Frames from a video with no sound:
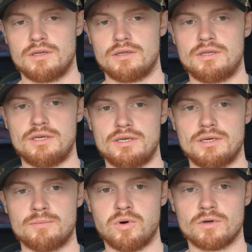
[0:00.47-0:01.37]
the
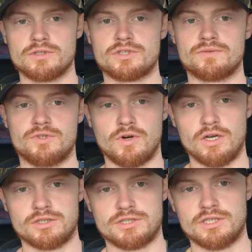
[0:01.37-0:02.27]
importance of
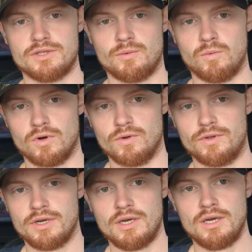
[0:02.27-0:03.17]
trust in the
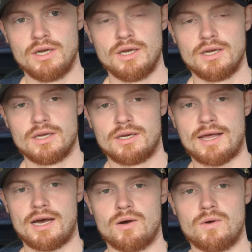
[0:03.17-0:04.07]
world.
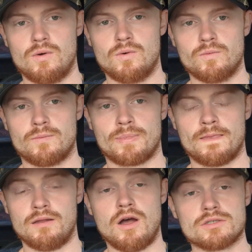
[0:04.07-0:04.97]
Now,
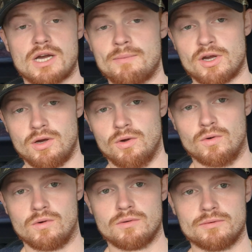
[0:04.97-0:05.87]
a long time
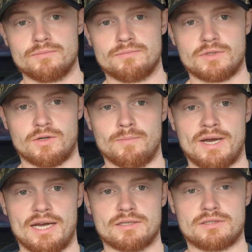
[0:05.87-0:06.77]
ago,
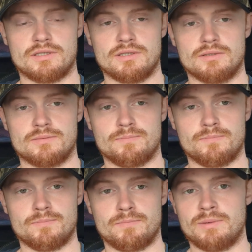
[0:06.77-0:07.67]
back to
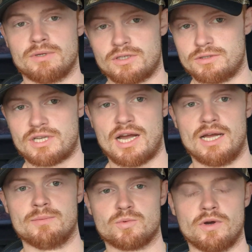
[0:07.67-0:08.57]
biblical
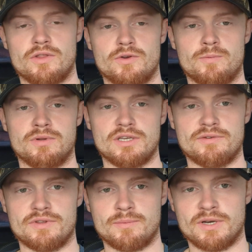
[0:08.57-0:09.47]
times, whether you
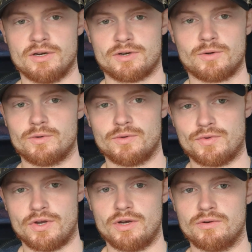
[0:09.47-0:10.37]
believe in the miracles
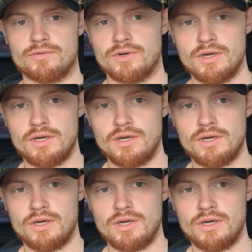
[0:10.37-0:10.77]
of